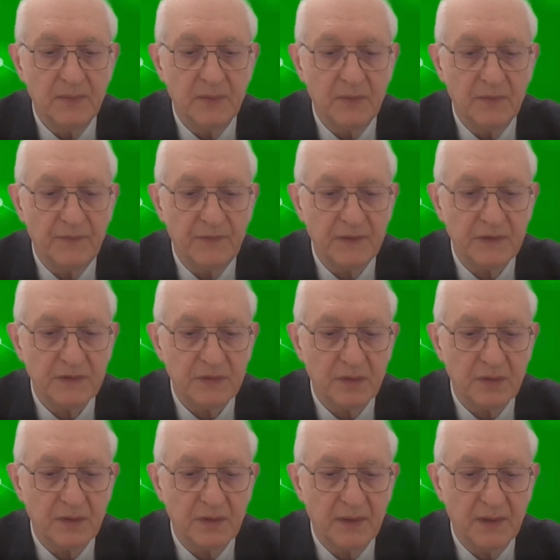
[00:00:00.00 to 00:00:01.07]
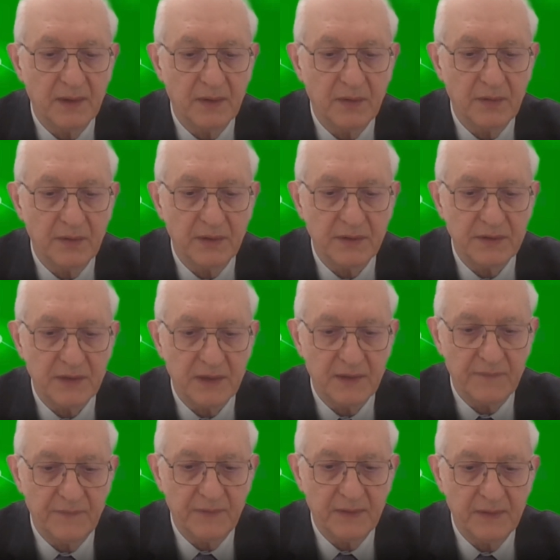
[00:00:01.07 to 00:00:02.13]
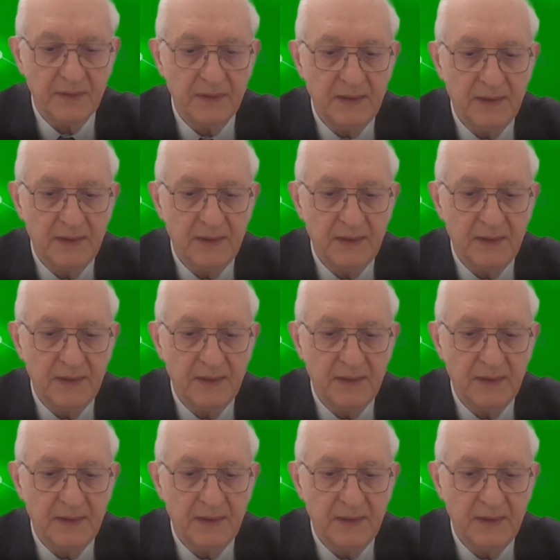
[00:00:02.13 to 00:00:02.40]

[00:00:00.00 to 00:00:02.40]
Professor Gregory Chadwick,